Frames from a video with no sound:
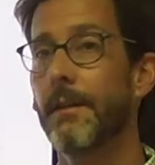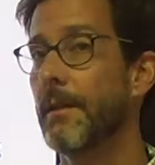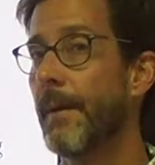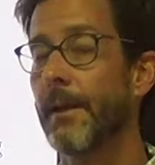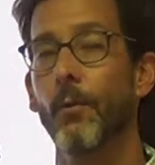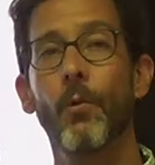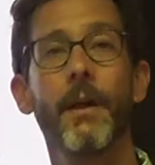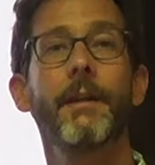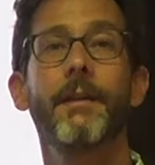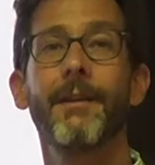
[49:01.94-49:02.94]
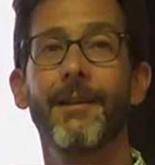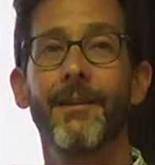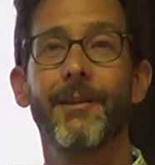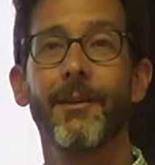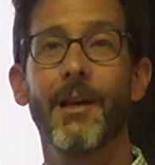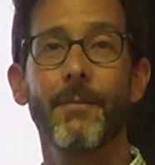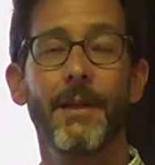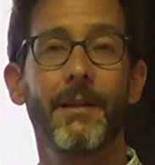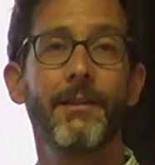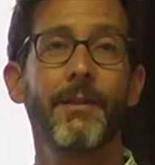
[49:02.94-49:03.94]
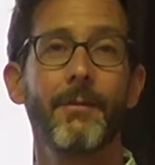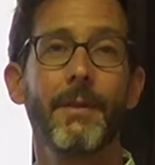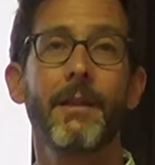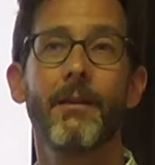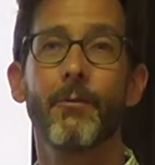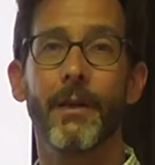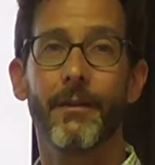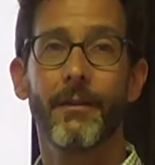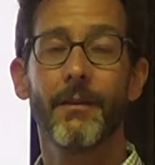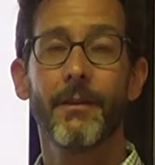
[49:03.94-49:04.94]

no matter what they're coming into the meeting with,